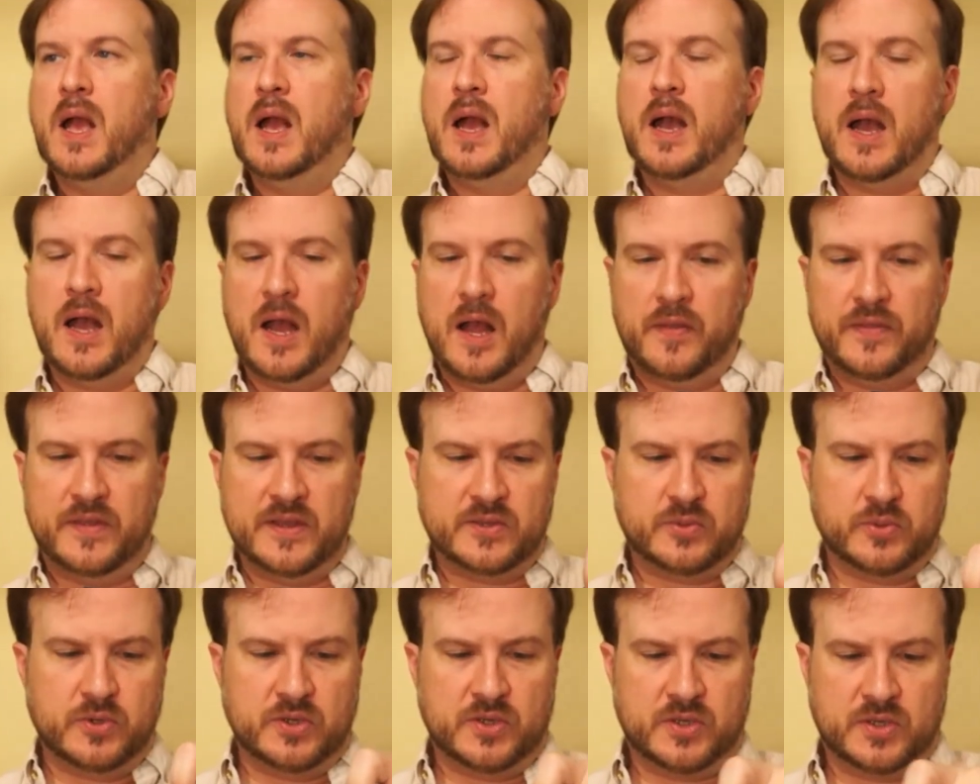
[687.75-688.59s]

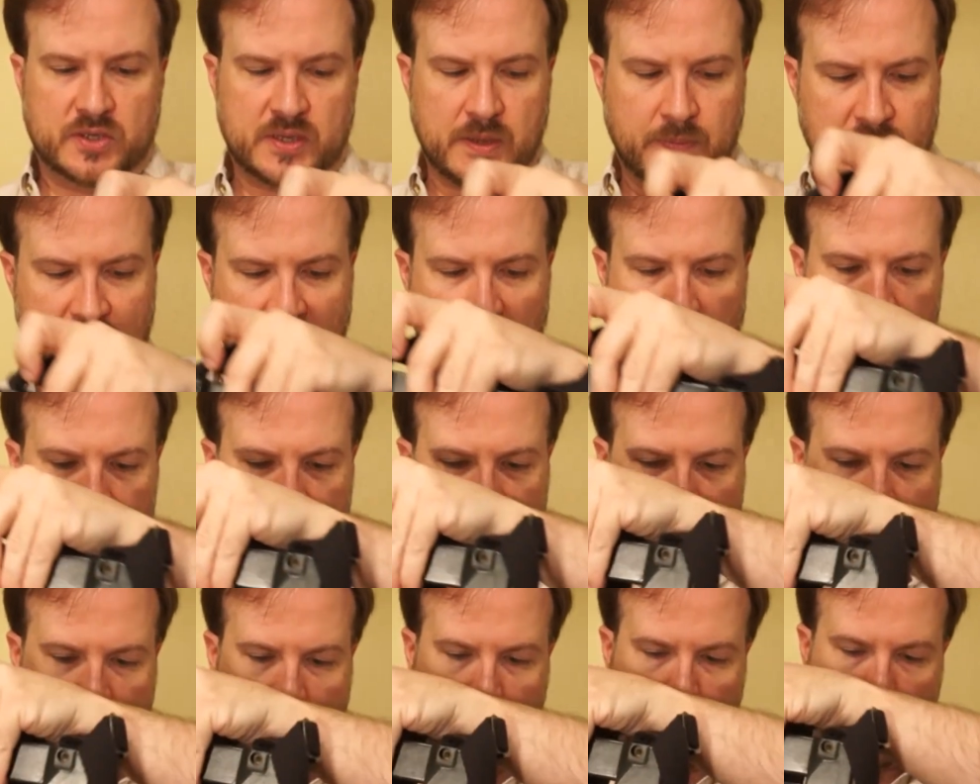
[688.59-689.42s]
This was something else
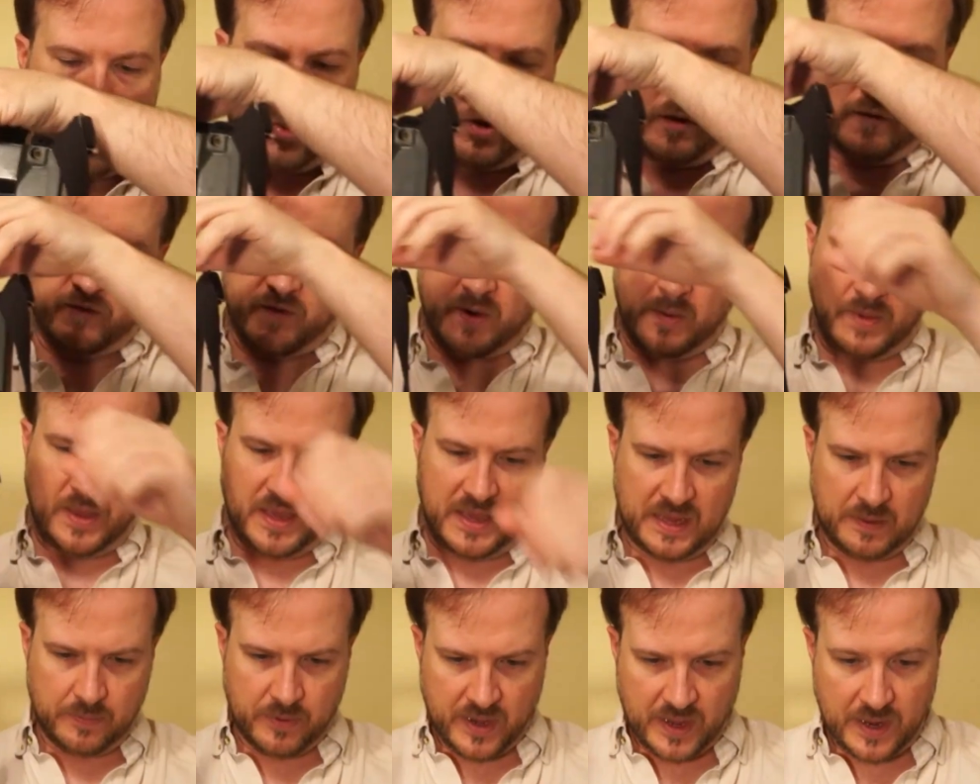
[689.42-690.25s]
that I had ordered from
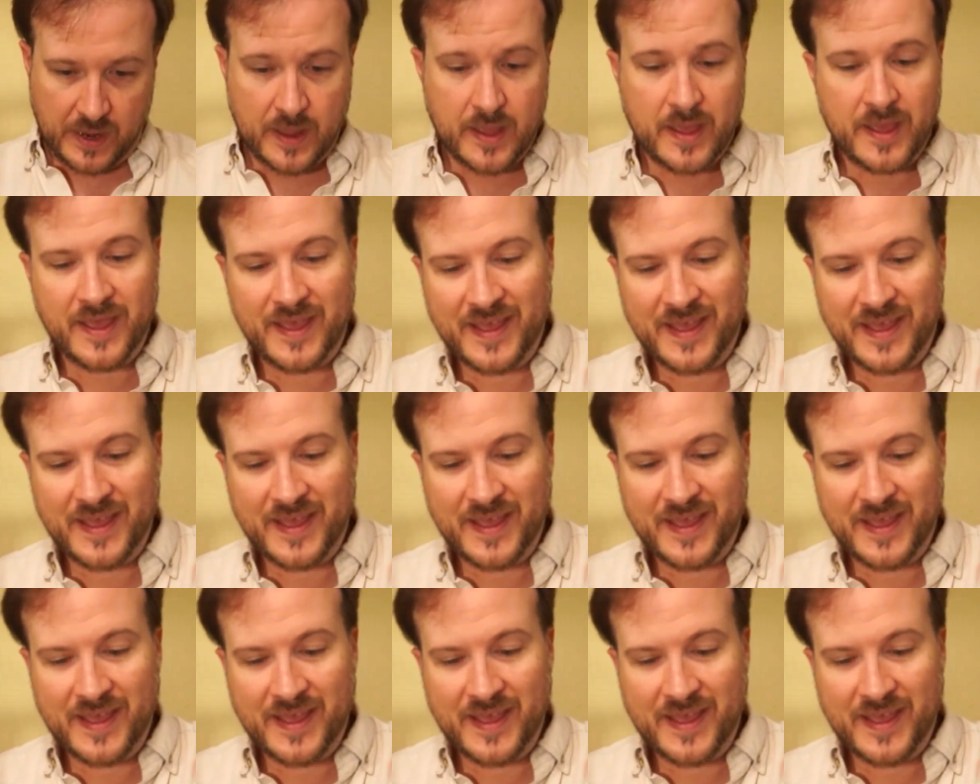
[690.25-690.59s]
eBay.